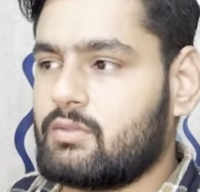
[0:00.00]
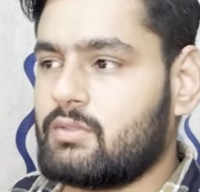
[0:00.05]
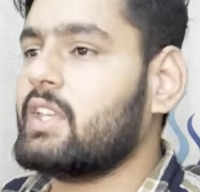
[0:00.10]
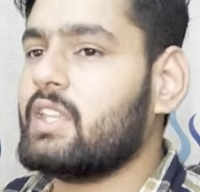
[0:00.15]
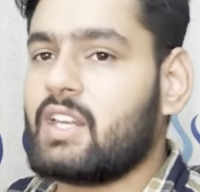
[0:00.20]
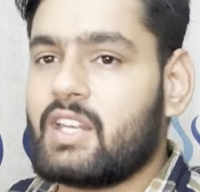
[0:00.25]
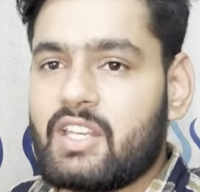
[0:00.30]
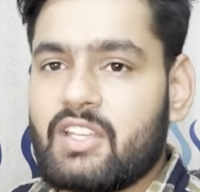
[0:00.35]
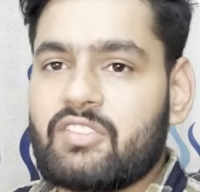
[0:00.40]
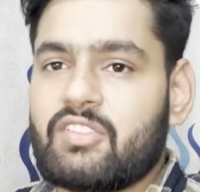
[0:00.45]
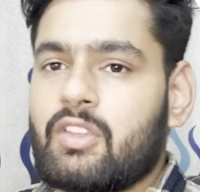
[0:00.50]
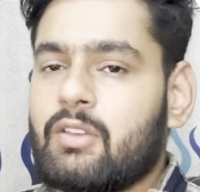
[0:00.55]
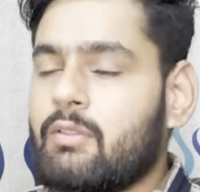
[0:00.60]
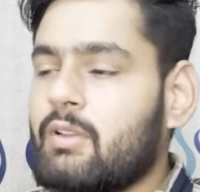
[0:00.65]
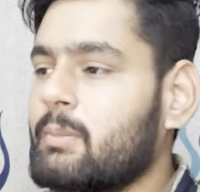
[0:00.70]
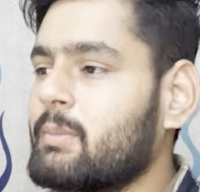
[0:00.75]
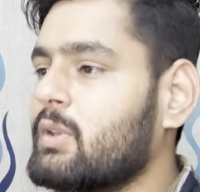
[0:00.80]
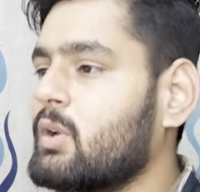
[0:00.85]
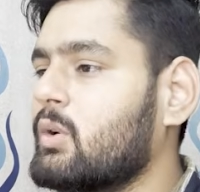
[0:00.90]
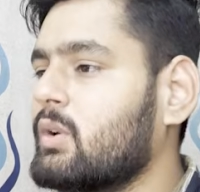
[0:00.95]
Here it is
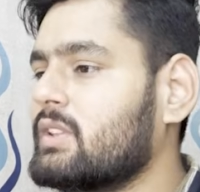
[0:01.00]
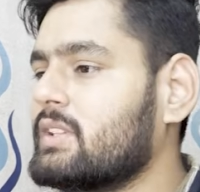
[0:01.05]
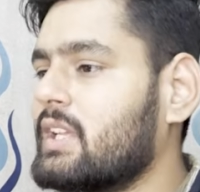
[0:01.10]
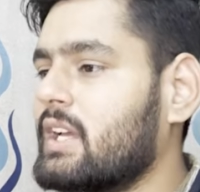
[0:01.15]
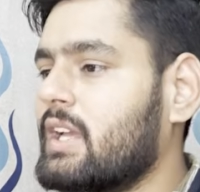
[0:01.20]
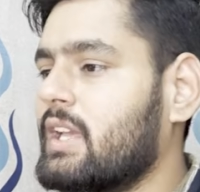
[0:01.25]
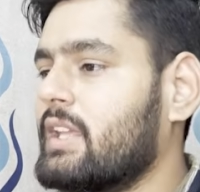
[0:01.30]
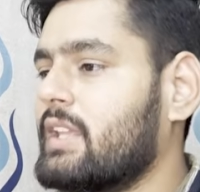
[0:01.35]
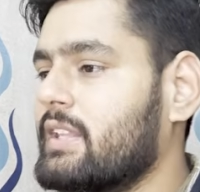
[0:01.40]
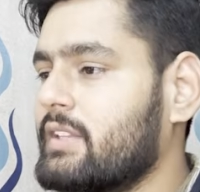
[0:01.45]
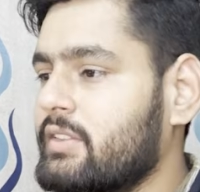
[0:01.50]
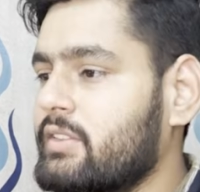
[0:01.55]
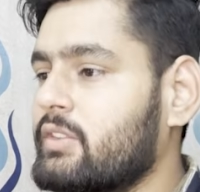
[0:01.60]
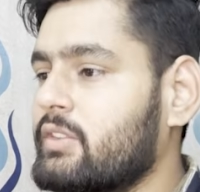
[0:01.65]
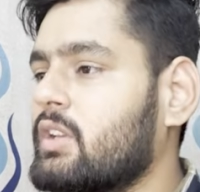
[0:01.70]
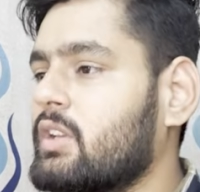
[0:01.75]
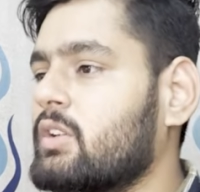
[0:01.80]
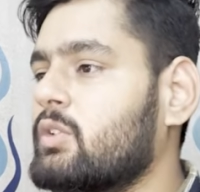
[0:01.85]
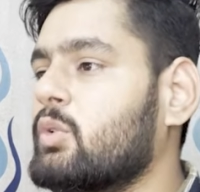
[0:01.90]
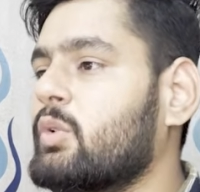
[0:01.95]
given me all the
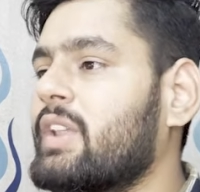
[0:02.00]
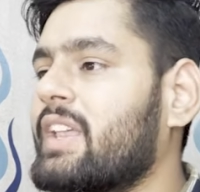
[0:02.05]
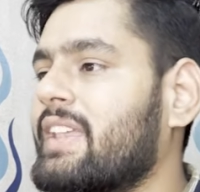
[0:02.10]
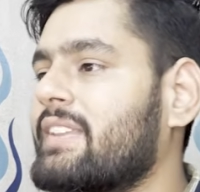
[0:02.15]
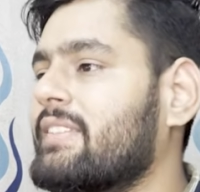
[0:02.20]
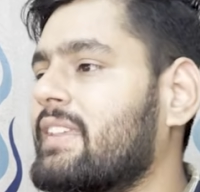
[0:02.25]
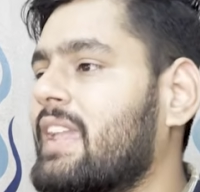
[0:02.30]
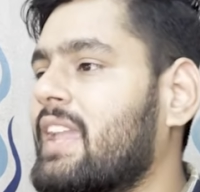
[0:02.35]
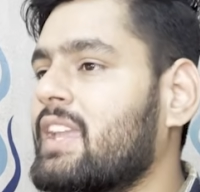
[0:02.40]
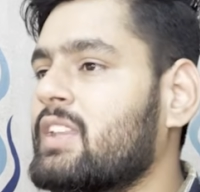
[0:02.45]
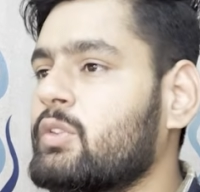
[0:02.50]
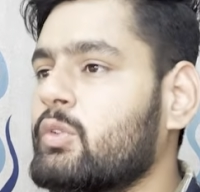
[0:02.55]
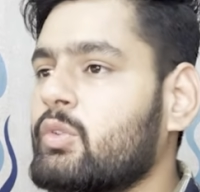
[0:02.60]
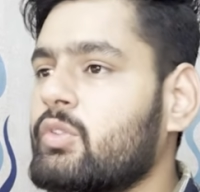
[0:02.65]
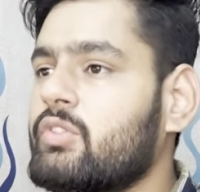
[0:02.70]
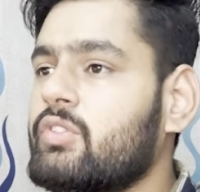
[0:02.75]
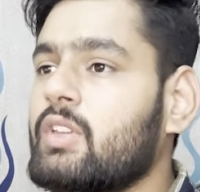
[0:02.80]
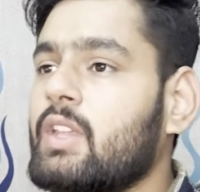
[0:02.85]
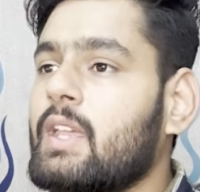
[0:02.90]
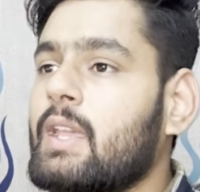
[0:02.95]
today's AI
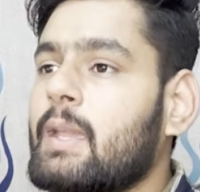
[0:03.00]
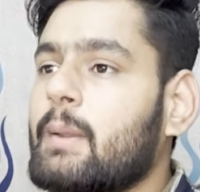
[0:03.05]
news.